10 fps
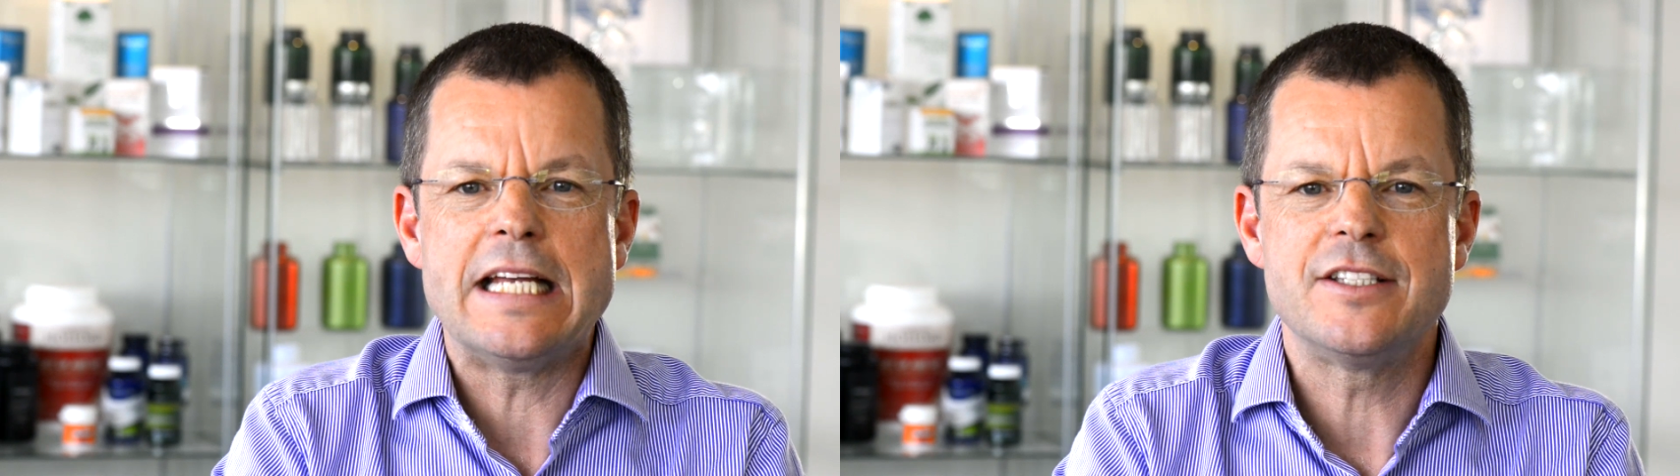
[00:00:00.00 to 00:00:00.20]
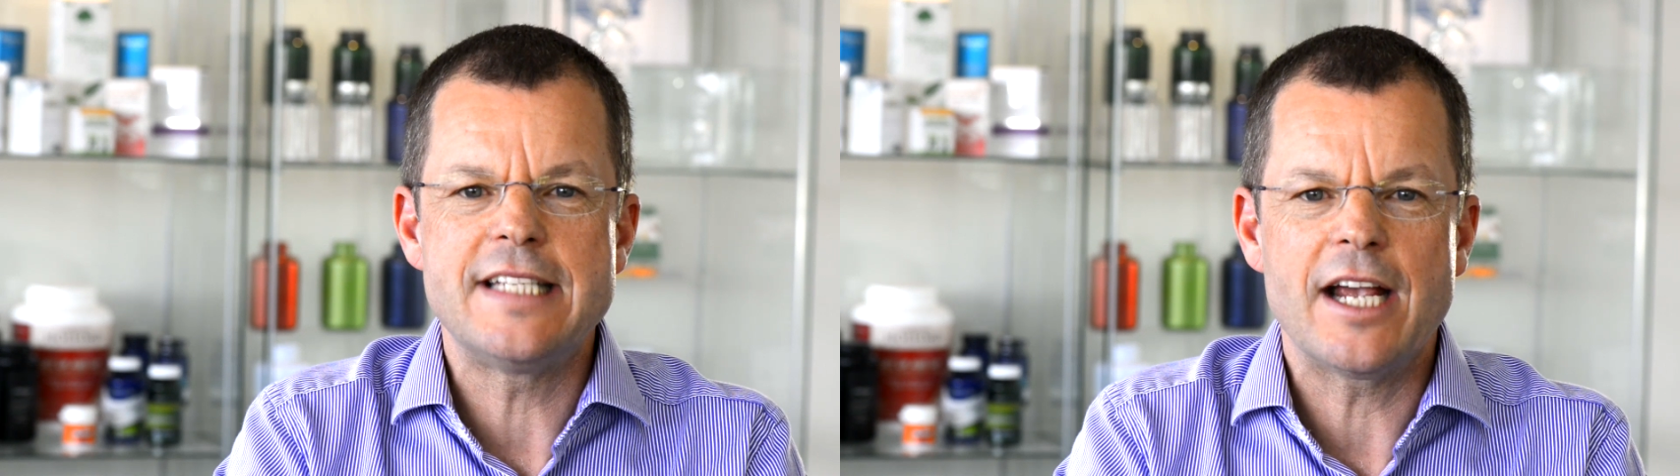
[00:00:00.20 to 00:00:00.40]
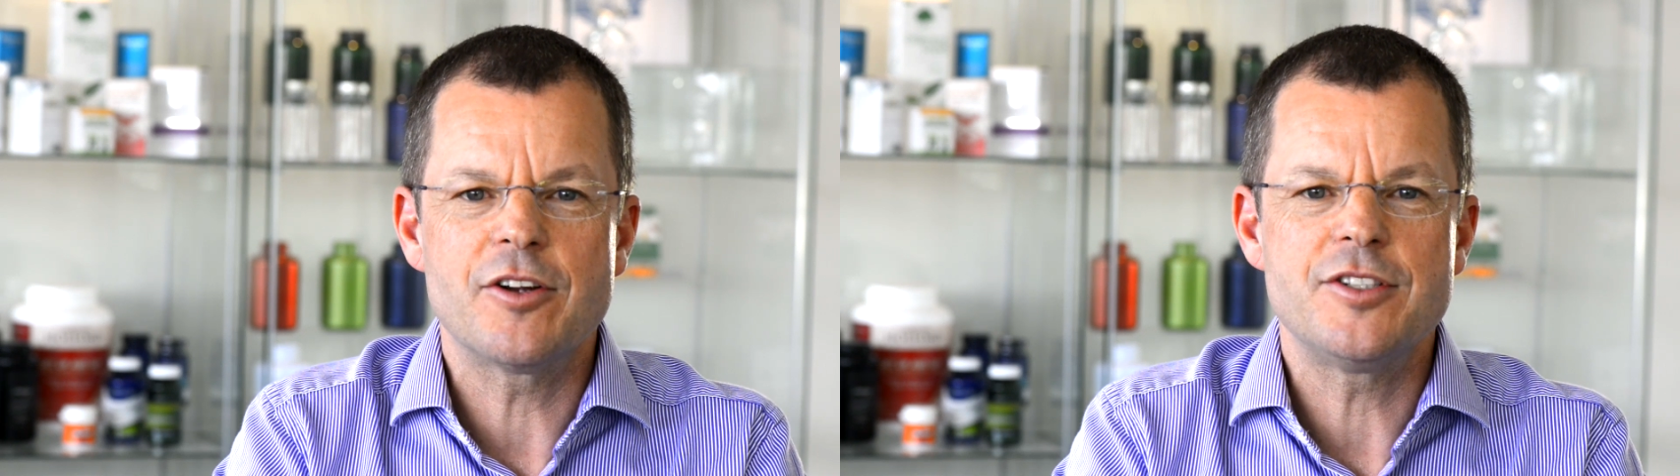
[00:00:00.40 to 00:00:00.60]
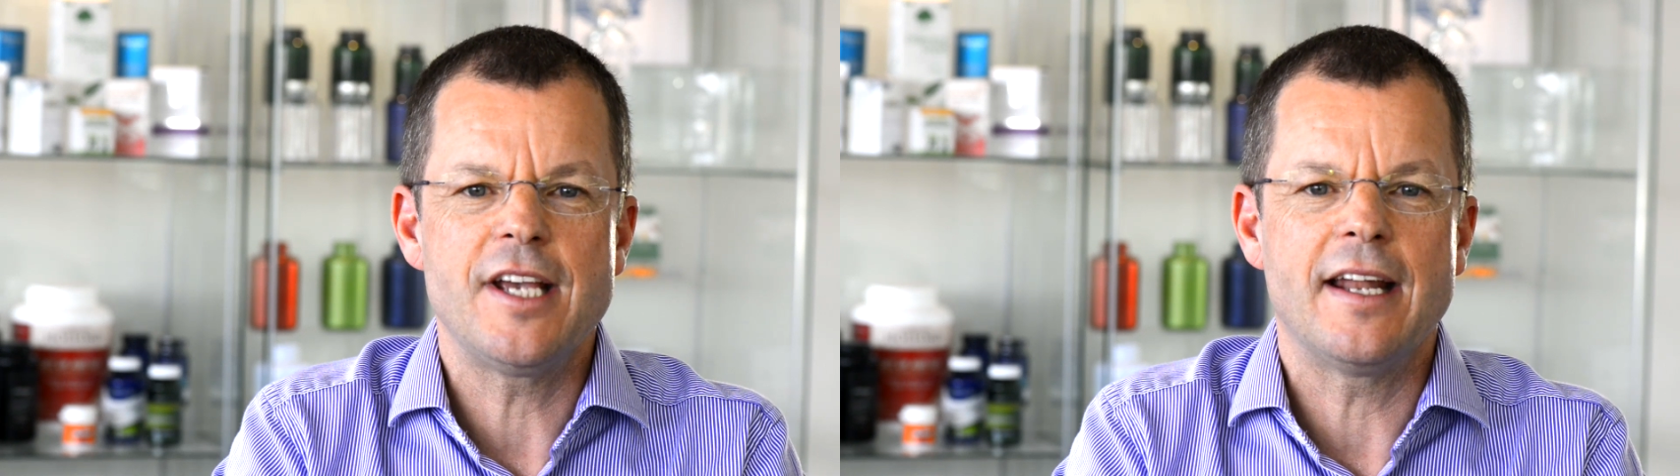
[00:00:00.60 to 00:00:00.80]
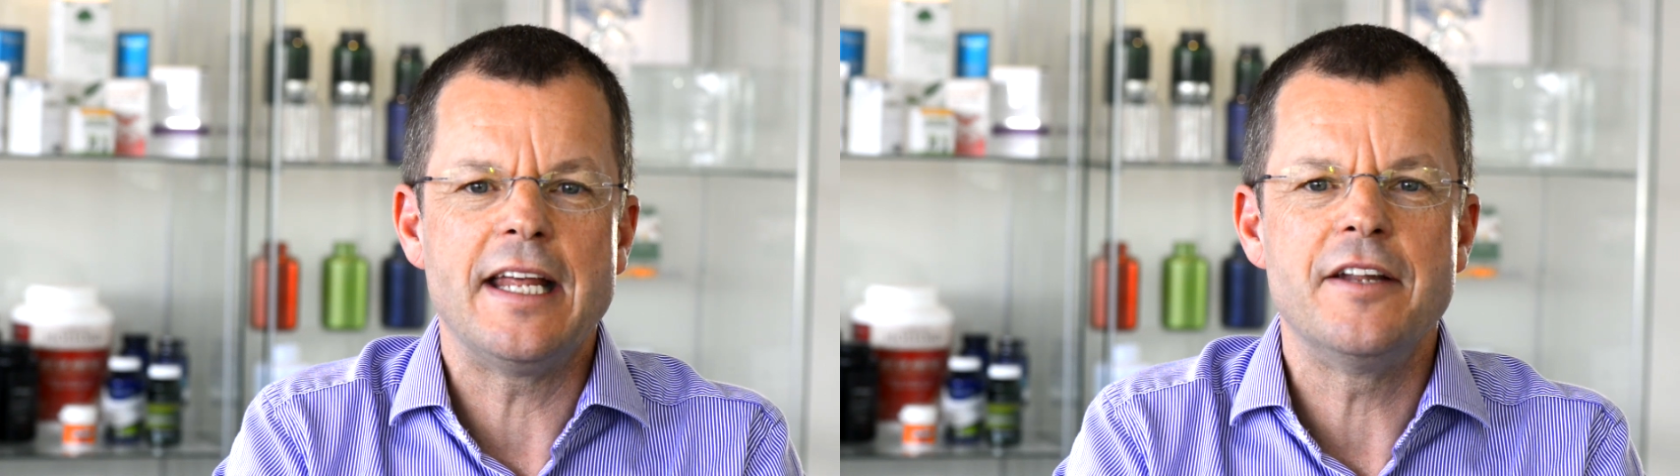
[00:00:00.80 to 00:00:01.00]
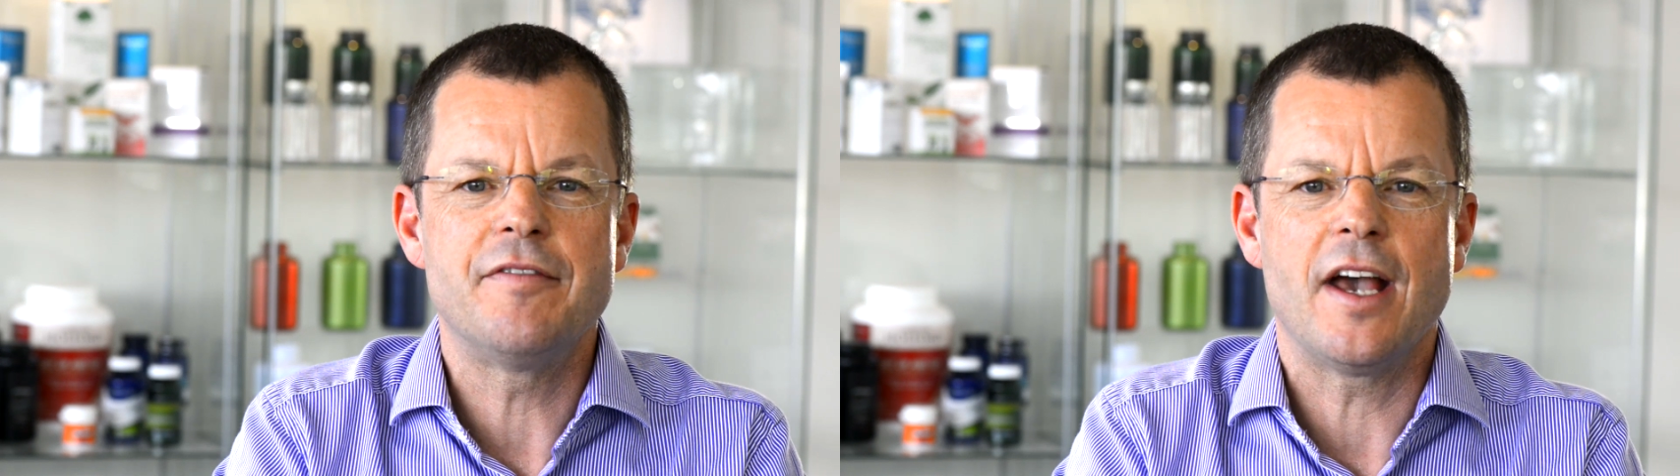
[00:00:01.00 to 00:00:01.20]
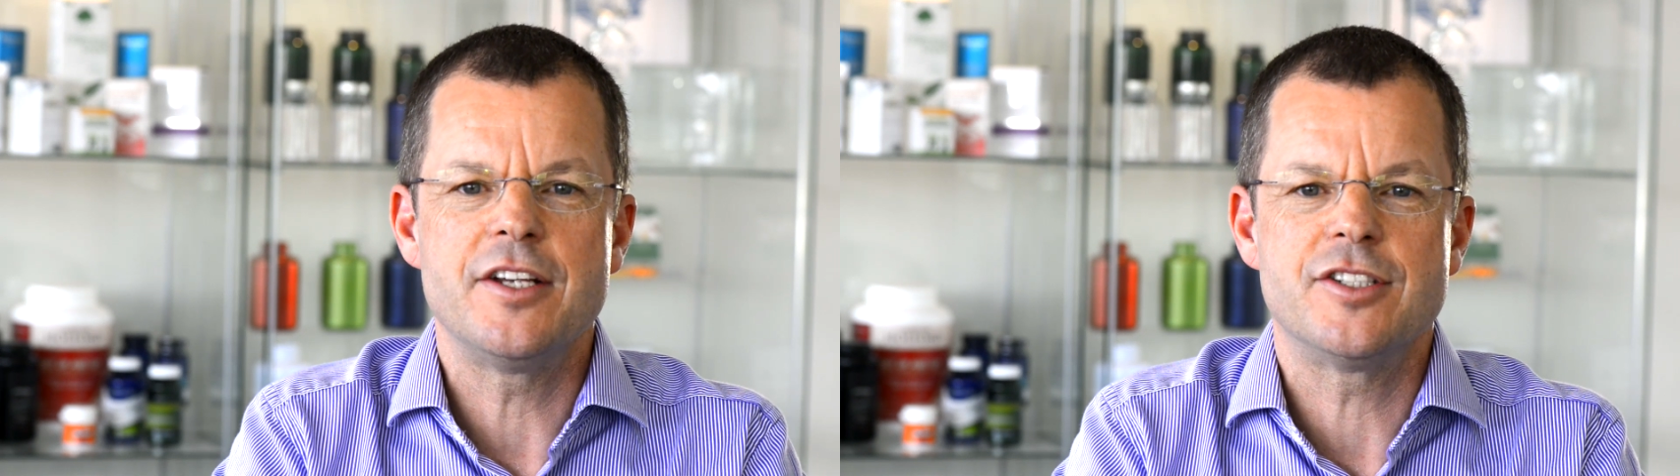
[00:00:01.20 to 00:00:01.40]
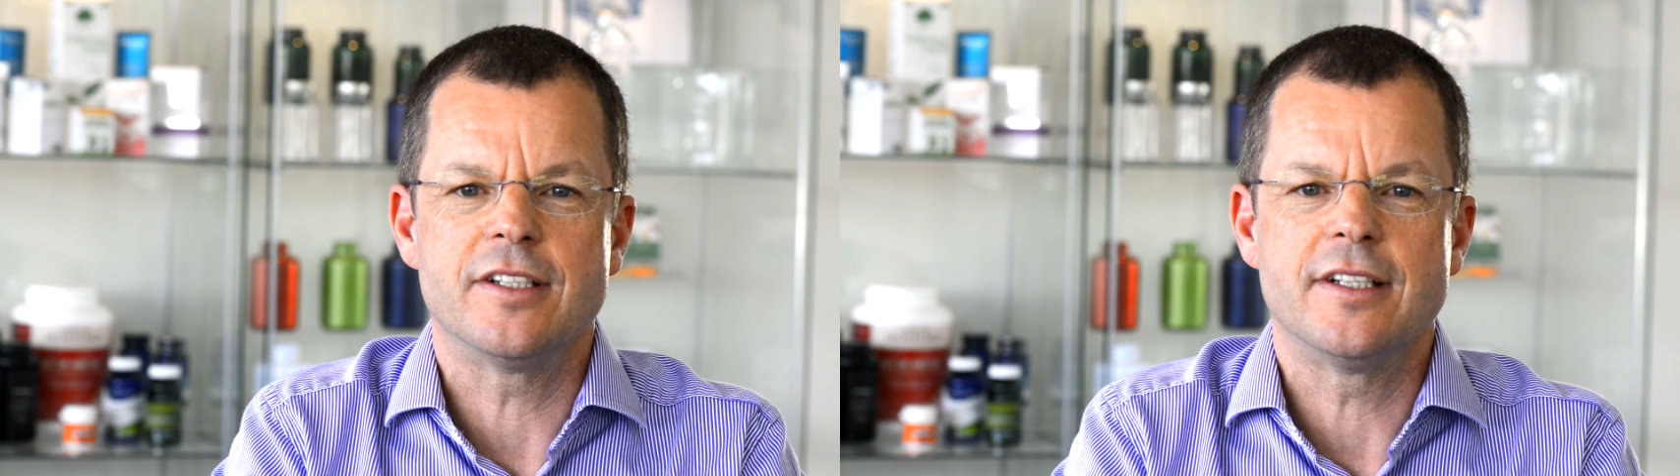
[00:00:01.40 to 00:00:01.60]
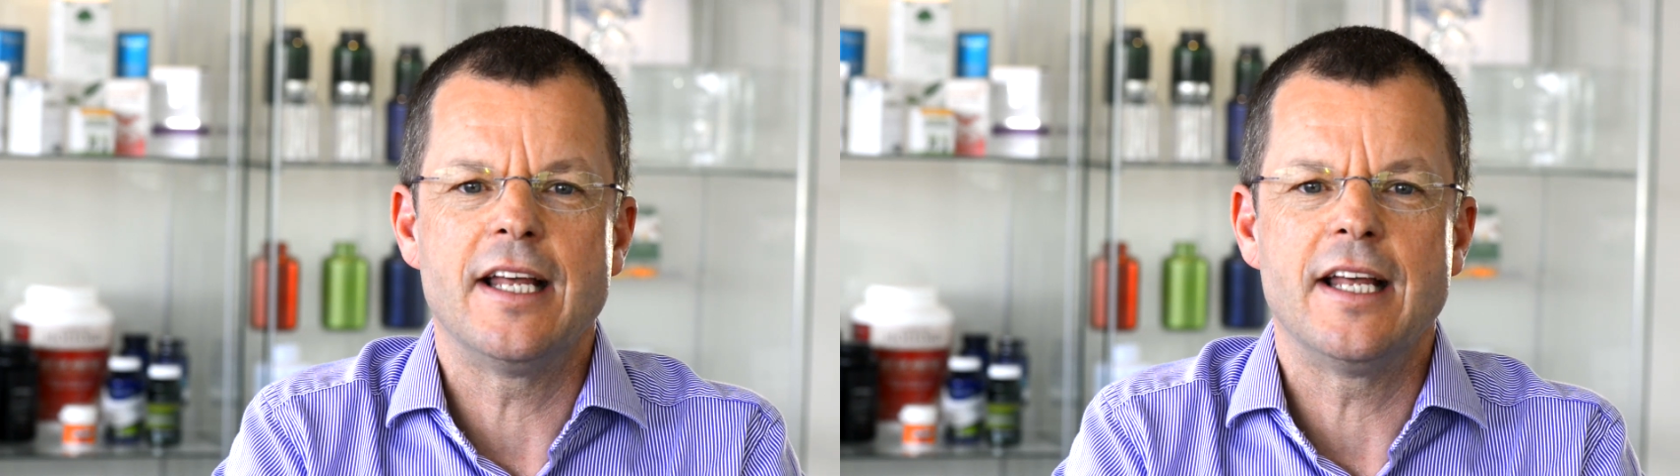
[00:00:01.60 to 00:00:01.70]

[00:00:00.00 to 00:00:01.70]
integrity and innovation